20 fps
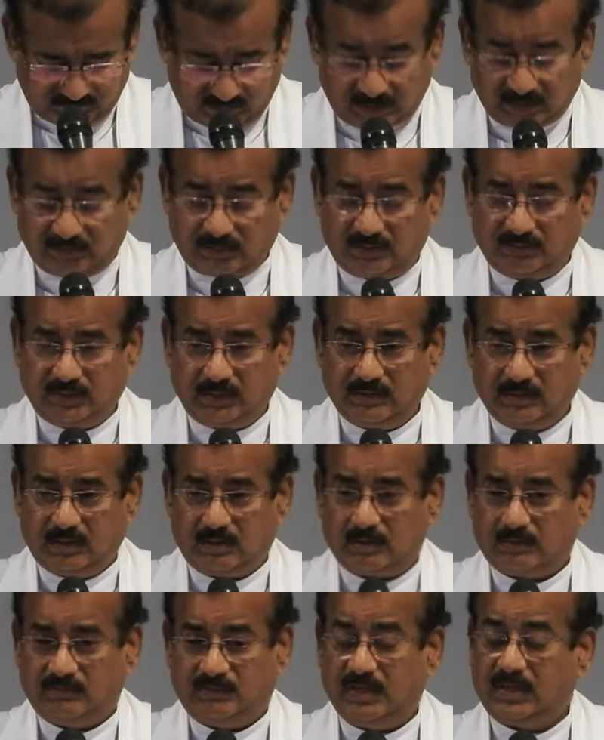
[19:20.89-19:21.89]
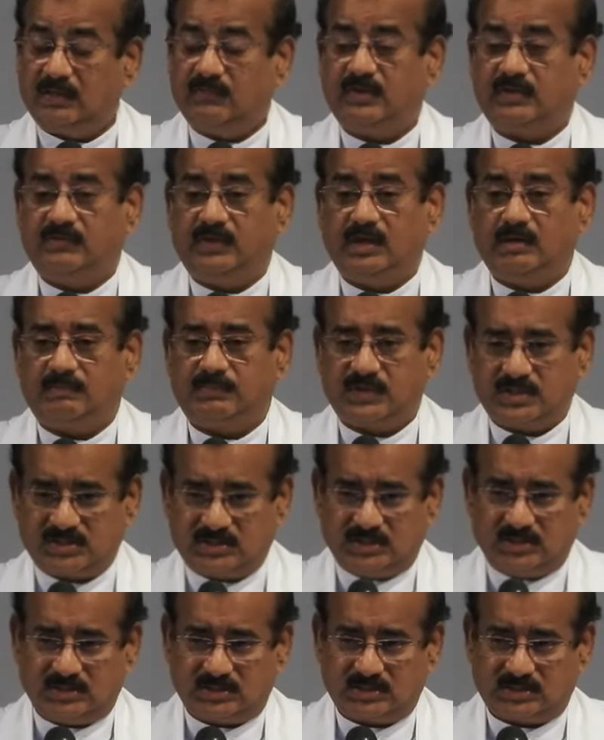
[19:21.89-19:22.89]
Wherever we are
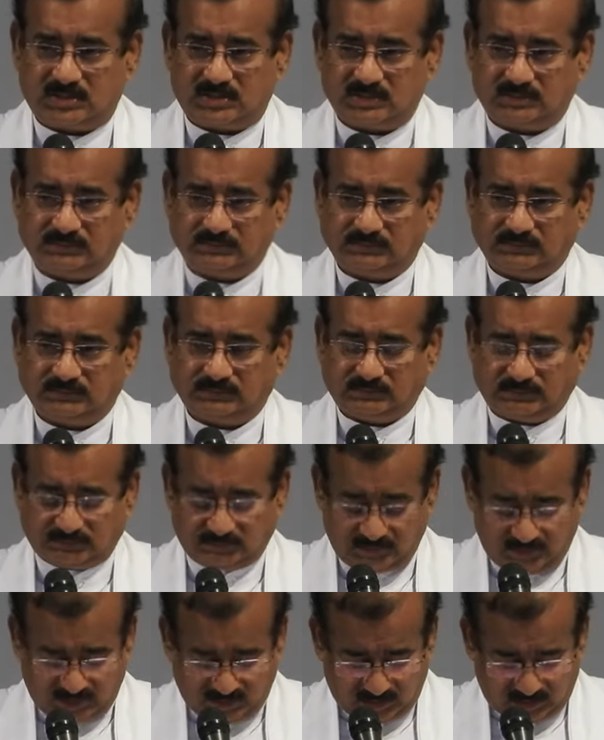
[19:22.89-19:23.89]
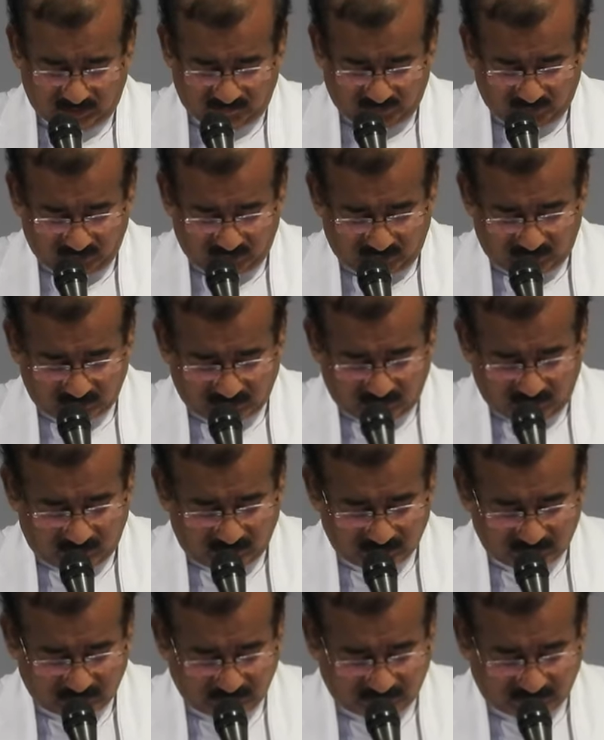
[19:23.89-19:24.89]
present, we are
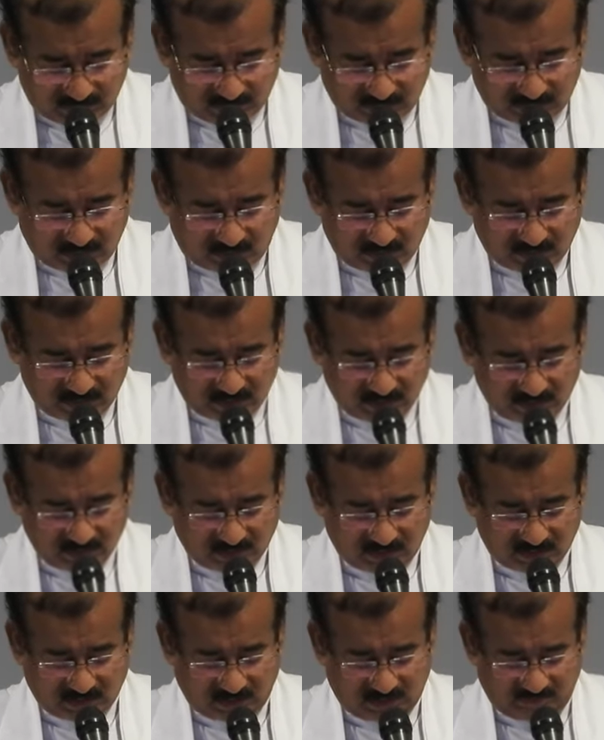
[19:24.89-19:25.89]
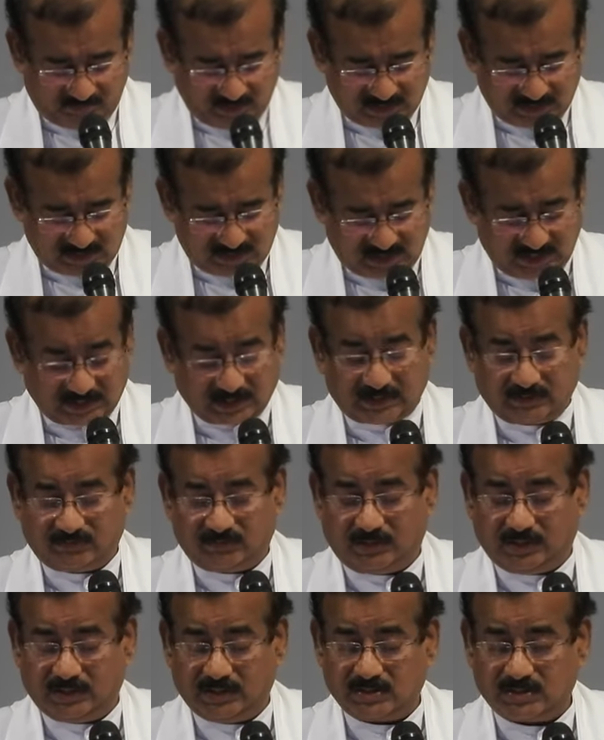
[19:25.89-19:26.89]
called to present ourselves as a living
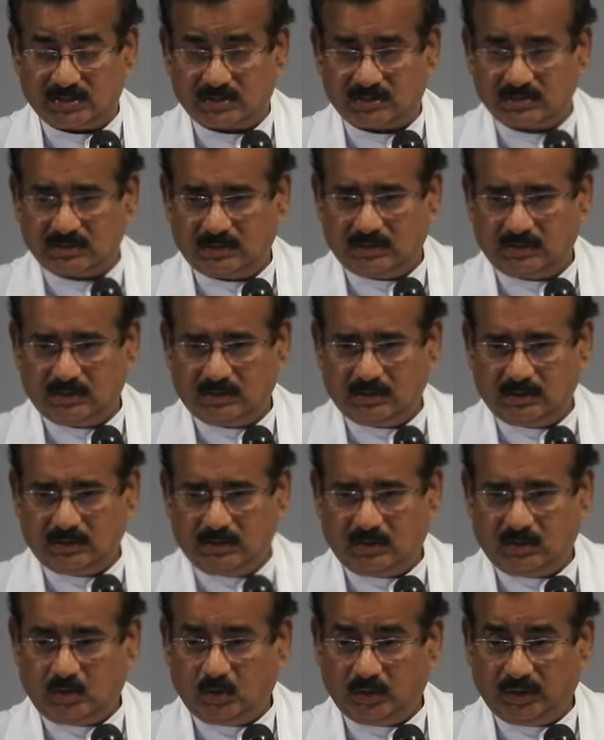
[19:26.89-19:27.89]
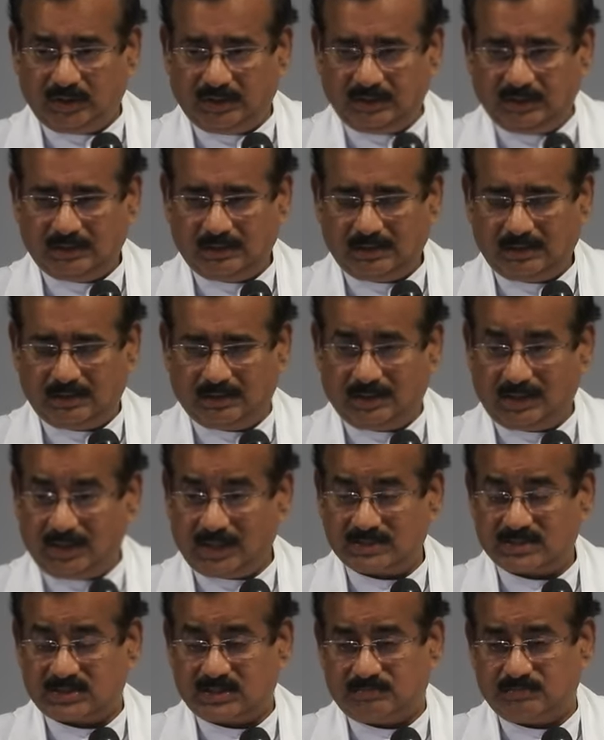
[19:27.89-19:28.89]
sacrifice, holy and
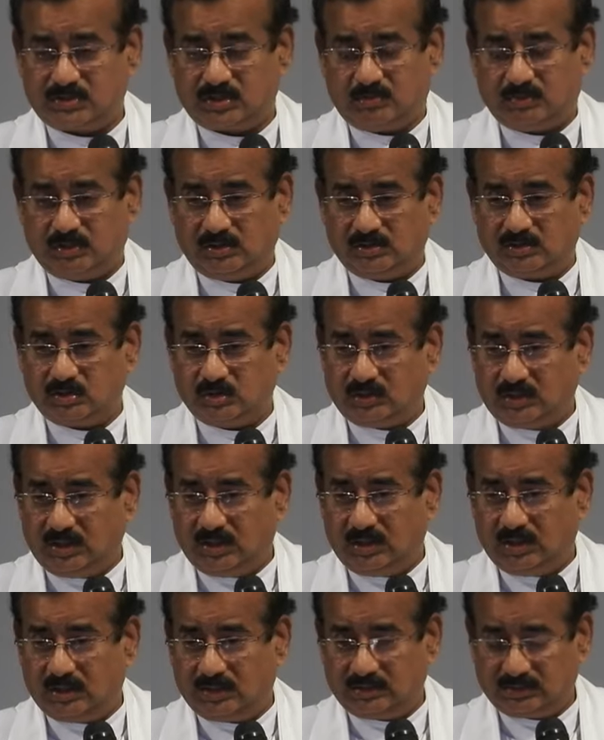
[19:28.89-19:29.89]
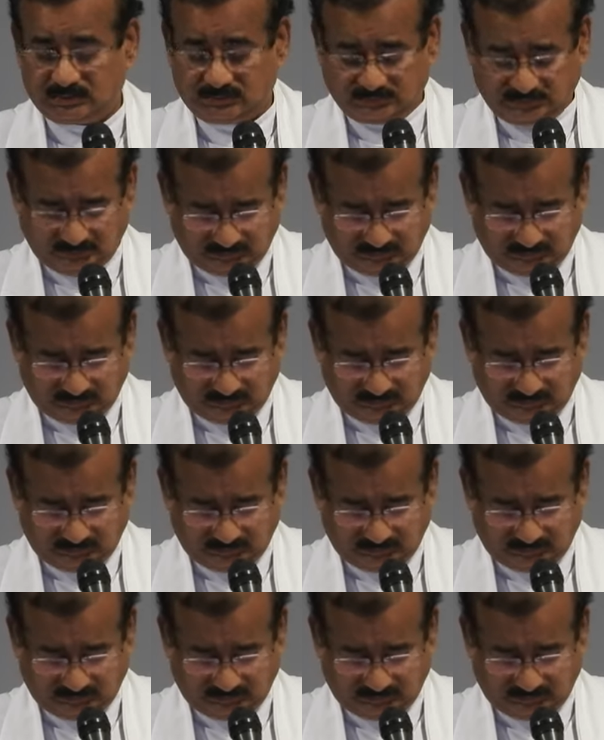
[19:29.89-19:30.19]
acceptable to God.